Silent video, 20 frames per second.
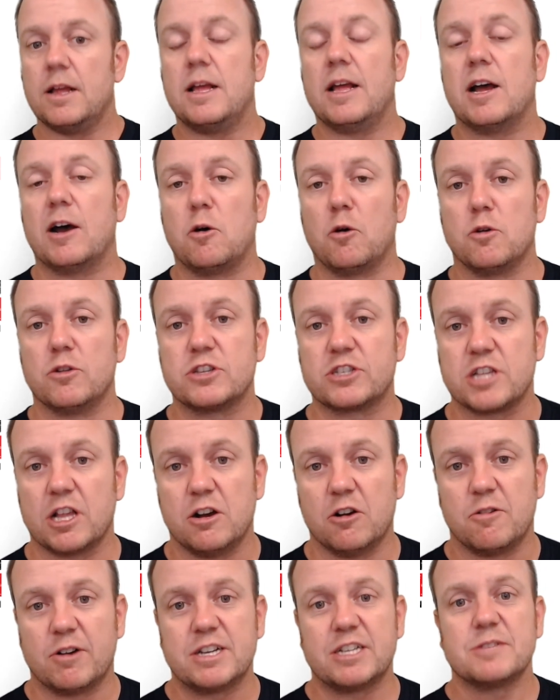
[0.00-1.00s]
or the
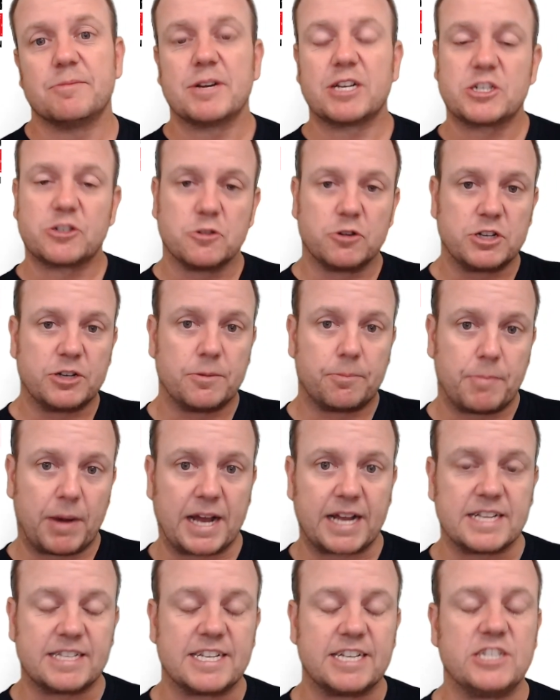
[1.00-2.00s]
slower runners, make sure you
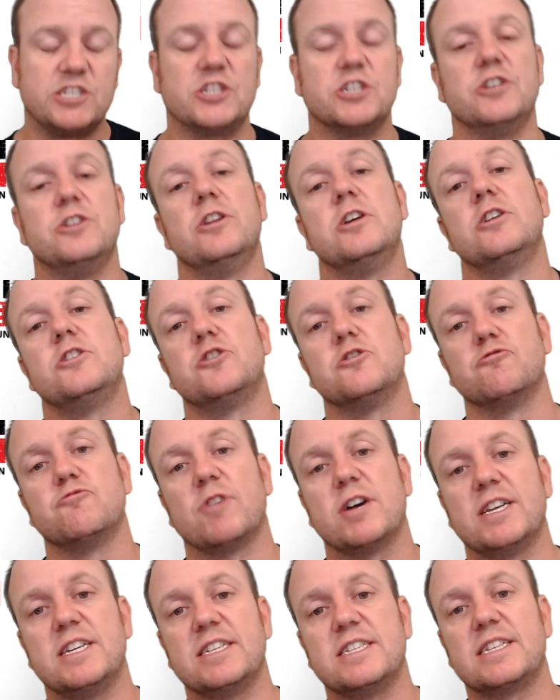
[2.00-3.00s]
pay attention to
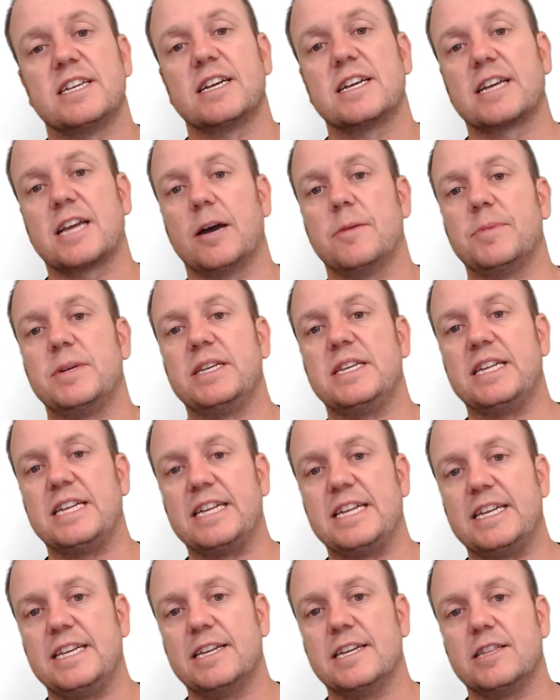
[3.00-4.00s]
runners coming
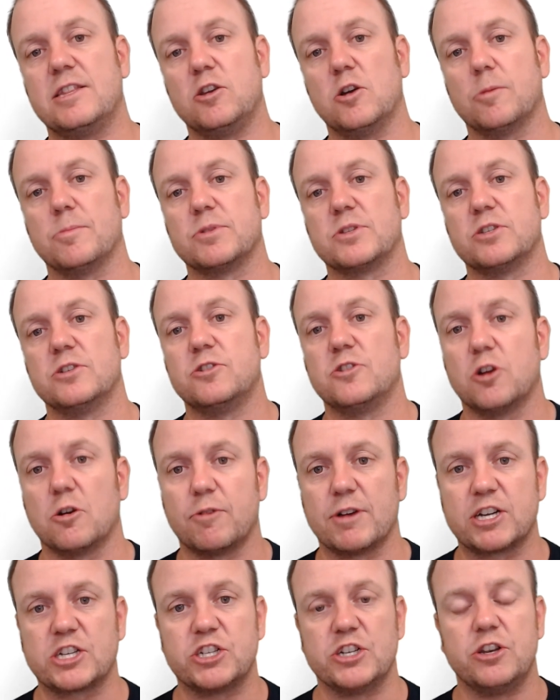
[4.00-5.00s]
in the opposite
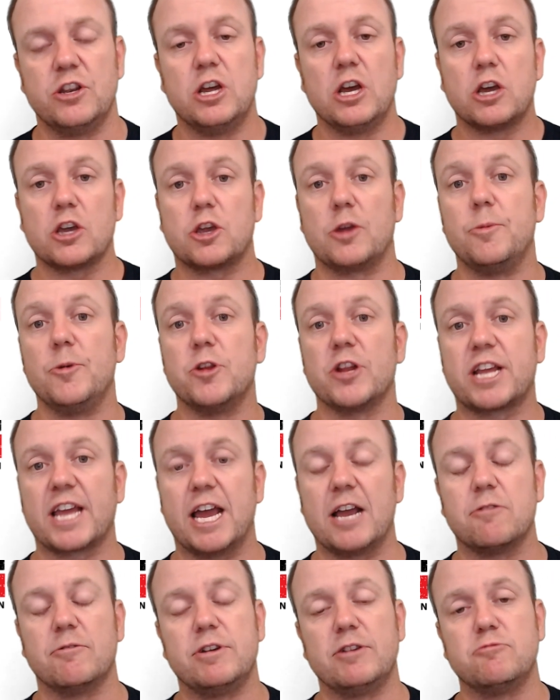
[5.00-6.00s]
direction.
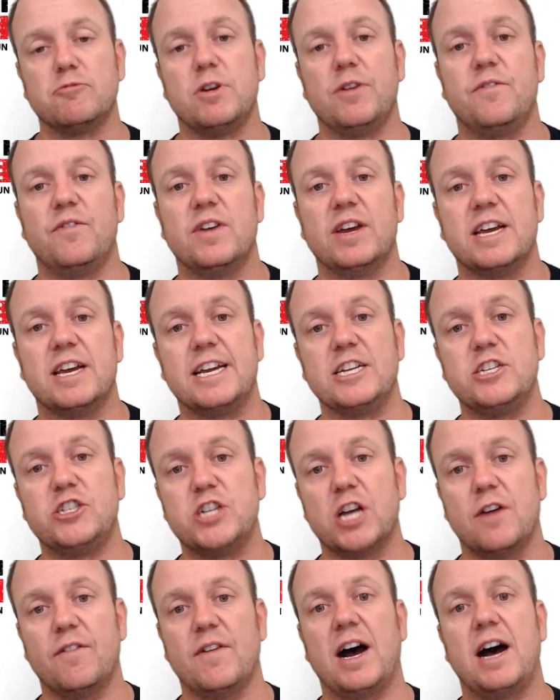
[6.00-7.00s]
Communicate with each
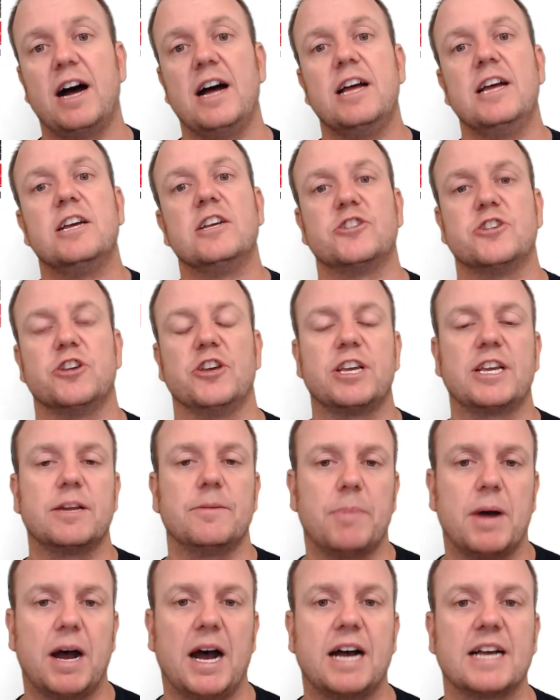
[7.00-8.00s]
other so you can
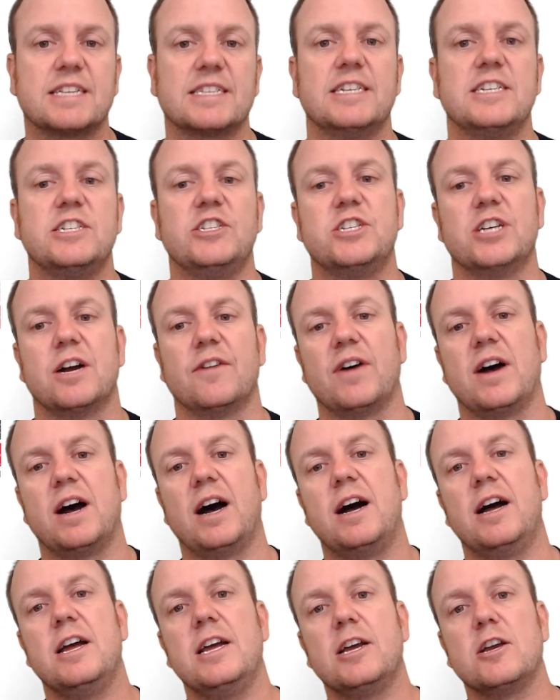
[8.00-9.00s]
pass each
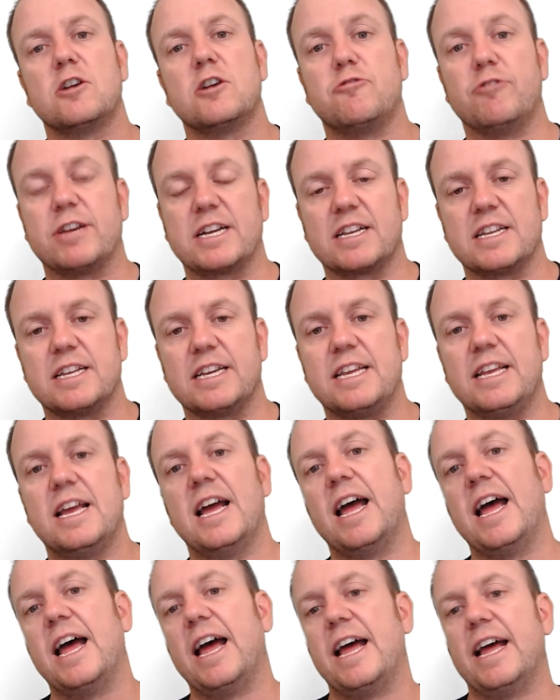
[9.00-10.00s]
other quickly
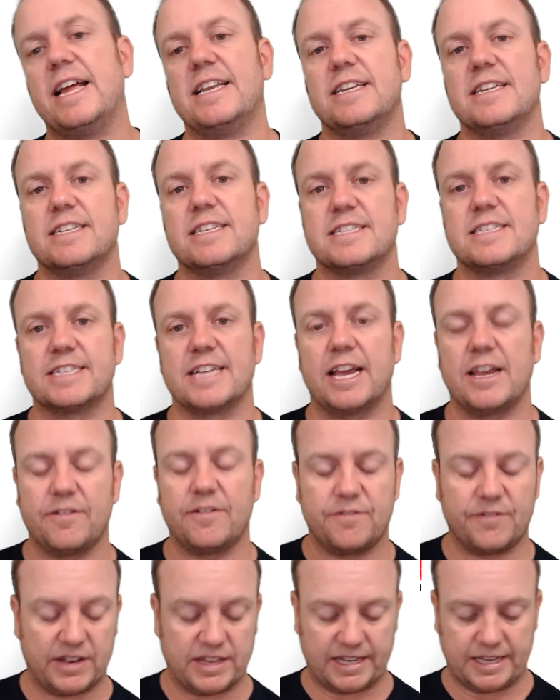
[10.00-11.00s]
and
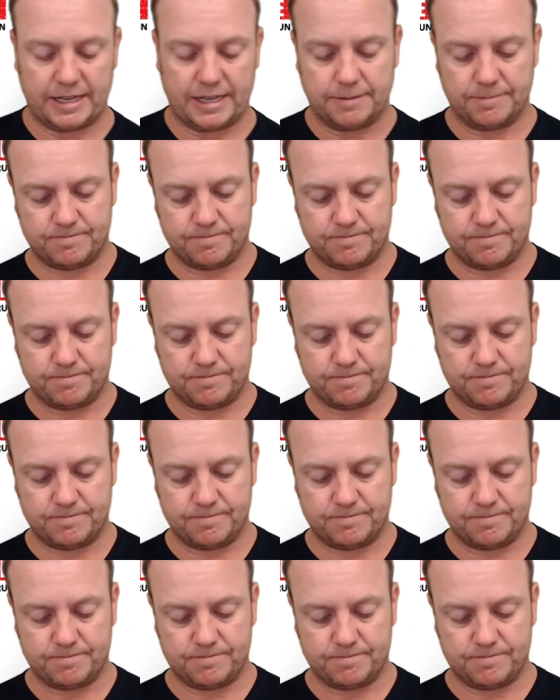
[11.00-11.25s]
safely.